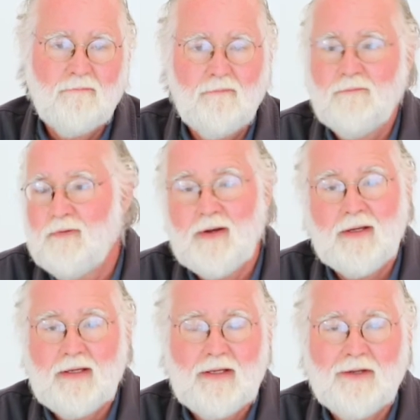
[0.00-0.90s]

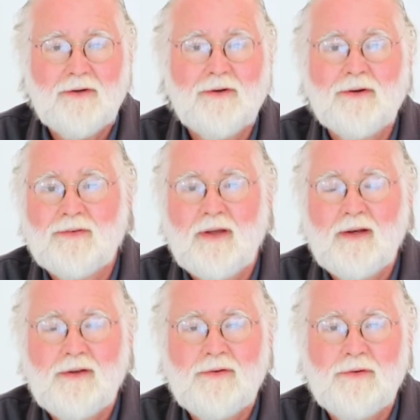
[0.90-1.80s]
funny, eager,
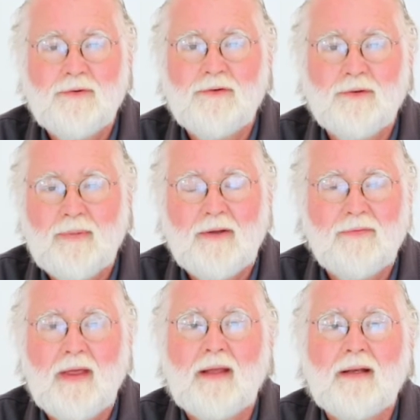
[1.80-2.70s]
excited students about
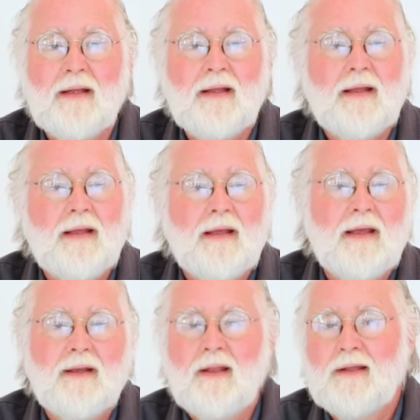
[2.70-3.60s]
that,
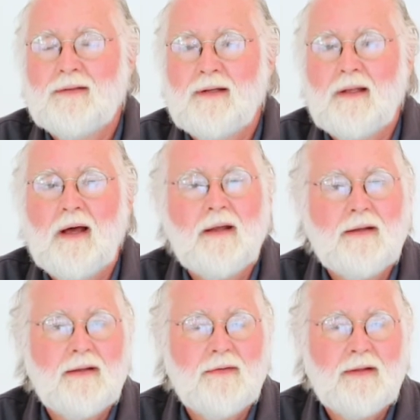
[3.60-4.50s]
and liked it a lot.
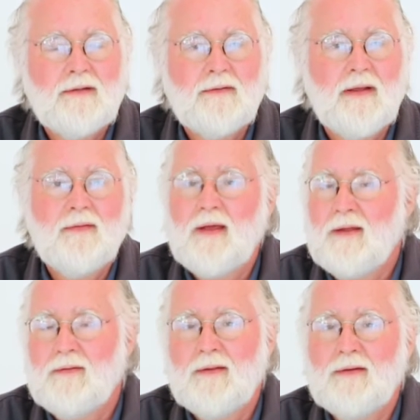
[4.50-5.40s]
And
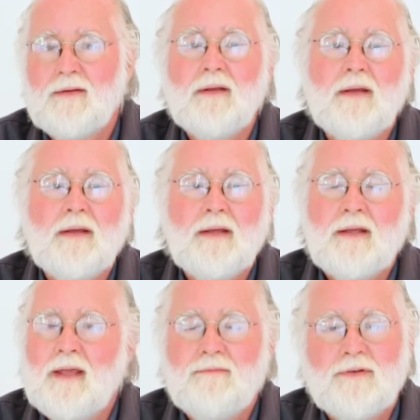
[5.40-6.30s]
then
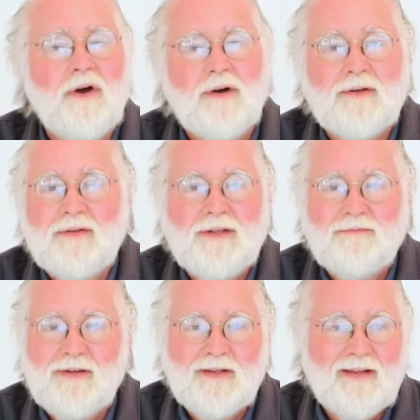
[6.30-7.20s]
gave a talk in the
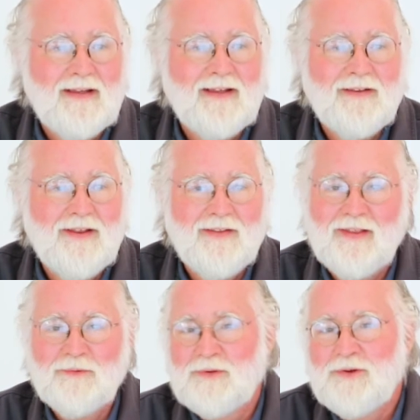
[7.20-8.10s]
evening, and then
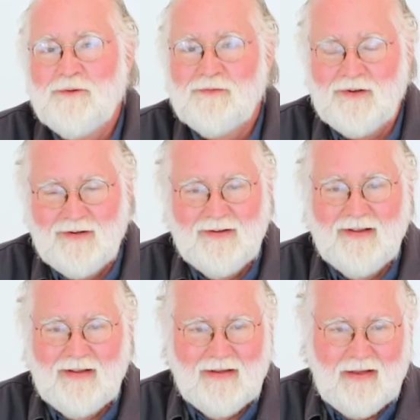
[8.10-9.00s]
it was over.
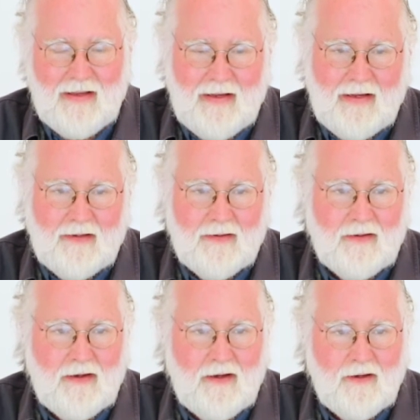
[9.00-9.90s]

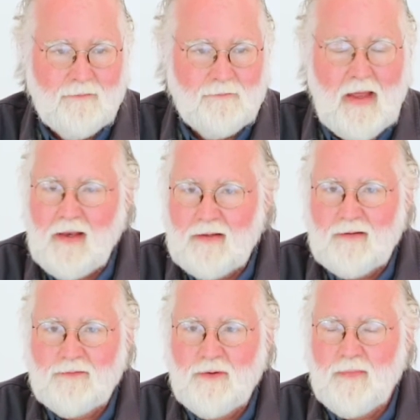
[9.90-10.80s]
And I liked it
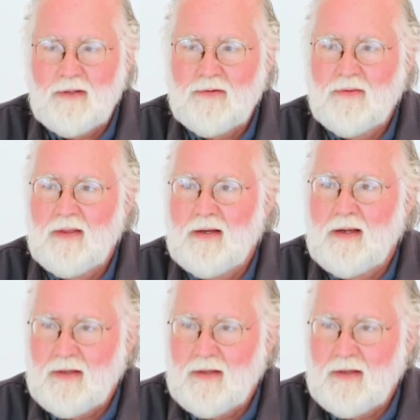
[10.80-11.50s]
so much that